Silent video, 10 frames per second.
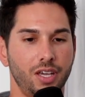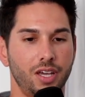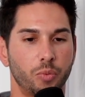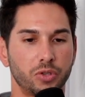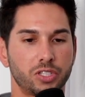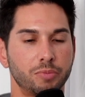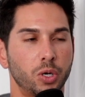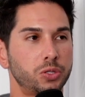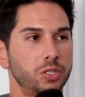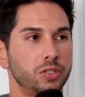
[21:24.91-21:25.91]
What's the
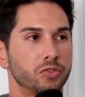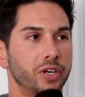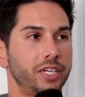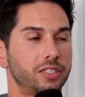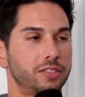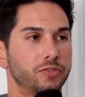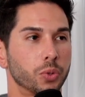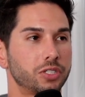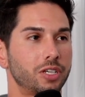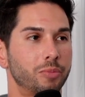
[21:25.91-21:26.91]
most that you've raised for
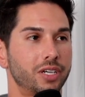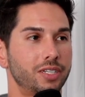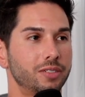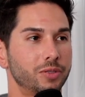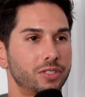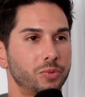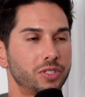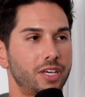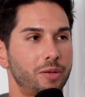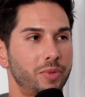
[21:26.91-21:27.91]
somebody? What's
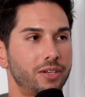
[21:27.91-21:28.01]
that amount?